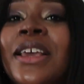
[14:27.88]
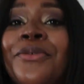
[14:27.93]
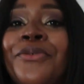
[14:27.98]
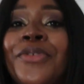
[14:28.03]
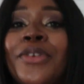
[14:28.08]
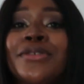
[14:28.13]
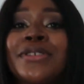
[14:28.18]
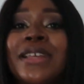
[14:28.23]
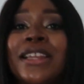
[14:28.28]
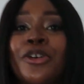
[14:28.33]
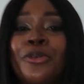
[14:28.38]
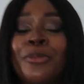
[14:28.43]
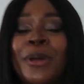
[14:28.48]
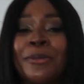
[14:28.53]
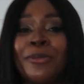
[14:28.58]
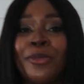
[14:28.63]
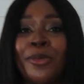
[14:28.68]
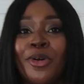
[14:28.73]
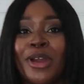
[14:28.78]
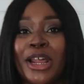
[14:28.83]
It feels a little
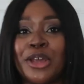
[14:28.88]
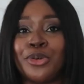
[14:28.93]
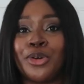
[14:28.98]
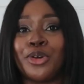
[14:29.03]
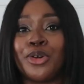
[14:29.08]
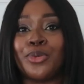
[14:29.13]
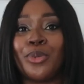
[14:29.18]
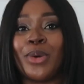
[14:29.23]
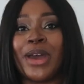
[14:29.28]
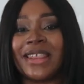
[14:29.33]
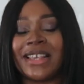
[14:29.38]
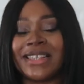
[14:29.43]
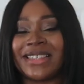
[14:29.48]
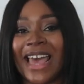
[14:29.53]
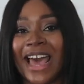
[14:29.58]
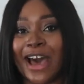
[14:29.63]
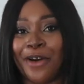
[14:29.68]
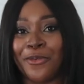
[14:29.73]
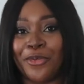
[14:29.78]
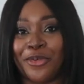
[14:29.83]
bit more like you could wear
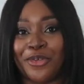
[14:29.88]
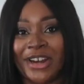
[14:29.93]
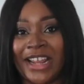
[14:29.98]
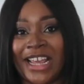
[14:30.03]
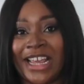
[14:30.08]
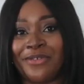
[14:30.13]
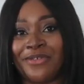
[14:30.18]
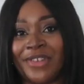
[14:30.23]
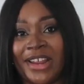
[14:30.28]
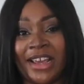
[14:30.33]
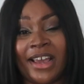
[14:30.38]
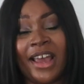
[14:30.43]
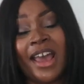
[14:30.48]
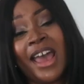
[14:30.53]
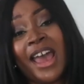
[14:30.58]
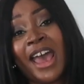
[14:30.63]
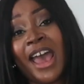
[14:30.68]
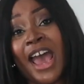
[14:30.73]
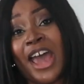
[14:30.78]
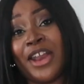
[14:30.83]
this out for an evening,
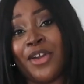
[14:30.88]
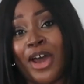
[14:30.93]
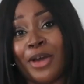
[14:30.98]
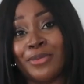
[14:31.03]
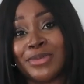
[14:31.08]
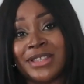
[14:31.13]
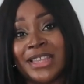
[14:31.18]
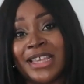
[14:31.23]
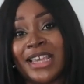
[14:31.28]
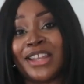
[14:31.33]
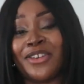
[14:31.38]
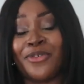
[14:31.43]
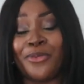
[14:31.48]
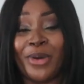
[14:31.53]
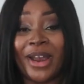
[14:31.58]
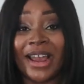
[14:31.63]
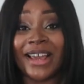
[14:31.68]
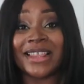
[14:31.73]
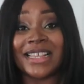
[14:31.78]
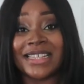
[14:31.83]
and I was thinking of
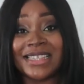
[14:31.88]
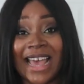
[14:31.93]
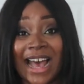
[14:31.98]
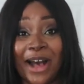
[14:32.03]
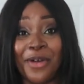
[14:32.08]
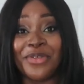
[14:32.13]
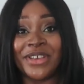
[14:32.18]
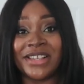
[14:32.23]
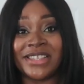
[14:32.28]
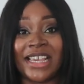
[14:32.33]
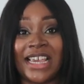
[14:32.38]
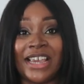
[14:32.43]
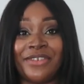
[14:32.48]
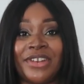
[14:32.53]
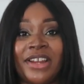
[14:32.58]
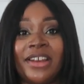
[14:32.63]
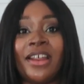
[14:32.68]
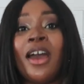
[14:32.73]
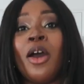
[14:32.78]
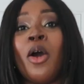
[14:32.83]
wearing this out this
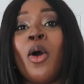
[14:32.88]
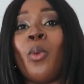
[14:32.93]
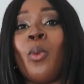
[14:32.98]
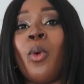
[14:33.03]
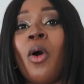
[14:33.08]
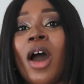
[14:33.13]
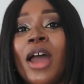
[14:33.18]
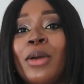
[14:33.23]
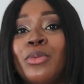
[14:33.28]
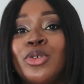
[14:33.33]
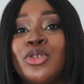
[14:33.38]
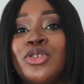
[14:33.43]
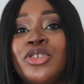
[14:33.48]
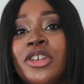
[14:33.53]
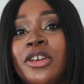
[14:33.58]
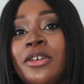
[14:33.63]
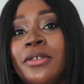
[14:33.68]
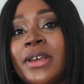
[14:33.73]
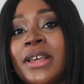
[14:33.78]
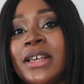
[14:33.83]
evening. What I would
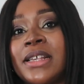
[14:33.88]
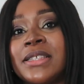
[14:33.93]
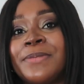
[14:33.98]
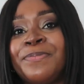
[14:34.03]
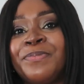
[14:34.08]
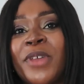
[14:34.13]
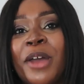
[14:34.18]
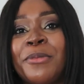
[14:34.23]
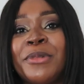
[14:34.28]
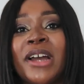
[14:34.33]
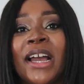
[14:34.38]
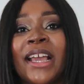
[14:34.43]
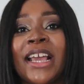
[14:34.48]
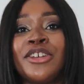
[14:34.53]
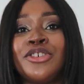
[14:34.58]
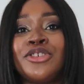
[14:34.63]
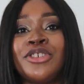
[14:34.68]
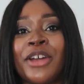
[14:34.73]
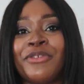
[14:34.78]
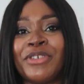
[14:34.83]
do is, I mean, I
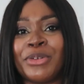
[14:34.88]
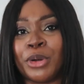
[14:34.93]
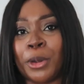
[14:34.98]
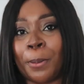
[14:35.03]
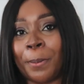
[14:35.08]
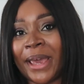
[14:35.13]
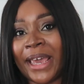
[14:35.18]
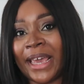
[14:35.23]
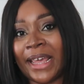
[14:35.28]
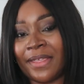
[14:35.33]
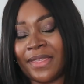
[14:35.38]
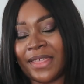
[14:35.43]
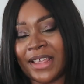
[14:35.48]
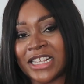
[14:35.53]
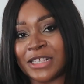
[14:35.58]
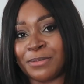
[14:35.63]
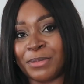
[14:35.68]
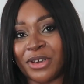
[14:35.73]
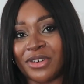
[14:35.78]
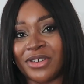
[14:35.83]
guess you don't really want to pin
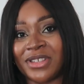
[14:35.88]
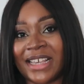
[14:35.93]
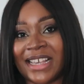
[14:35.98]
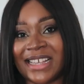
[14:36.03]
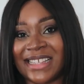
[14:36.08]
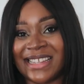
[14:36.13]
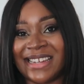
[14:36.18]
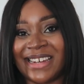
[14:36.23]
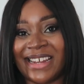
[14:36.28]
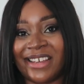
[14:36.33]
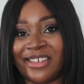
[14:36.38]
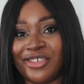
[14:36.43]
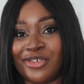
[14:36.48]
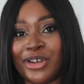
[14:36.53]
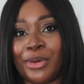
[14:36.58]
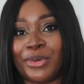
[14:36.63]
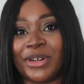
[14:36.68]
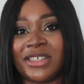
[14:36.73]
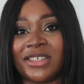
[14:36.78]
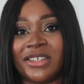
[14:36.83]
this because it is knit. You
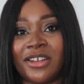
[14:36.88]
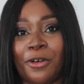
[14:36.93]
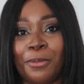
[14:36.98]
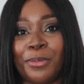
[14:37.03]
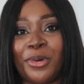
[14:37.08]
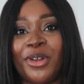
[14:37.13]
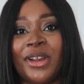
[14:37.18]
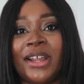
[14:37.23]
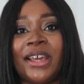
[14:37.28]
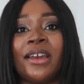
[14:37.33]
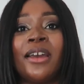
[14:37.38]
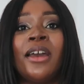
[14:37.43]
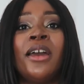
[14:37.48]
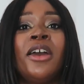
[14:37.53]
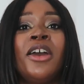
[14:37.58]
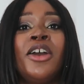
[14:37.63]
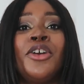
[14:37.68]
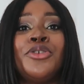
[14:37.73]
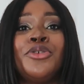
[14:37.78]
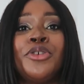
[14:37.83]
don't want it to start pulling.
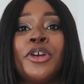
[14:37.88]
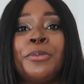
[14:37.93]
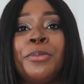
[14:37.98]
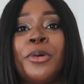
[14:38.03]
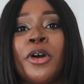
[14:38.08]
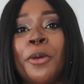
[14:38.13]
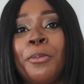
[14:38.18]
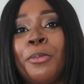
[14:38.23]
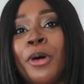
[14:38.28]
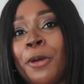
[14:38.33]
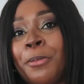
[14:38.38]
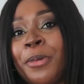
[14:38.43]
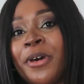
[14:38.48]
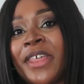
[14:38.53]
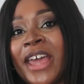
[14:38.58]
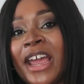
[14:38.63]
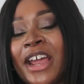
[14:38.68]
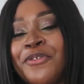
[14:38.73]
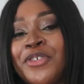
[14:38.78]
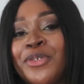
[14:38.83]
You could put a popper
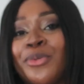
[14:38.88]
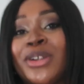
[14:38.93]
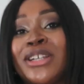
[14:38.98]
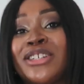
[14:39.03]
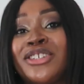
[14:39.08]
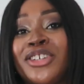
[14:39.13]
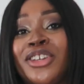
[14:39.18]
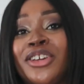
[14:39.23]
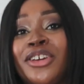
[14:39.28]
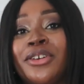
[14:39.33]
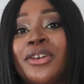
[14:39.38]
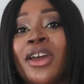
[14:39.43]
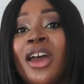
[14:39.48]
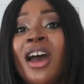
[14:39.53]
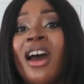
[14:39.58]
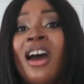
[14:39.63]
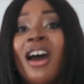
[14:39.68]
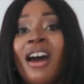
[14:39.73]
there if you wanted to.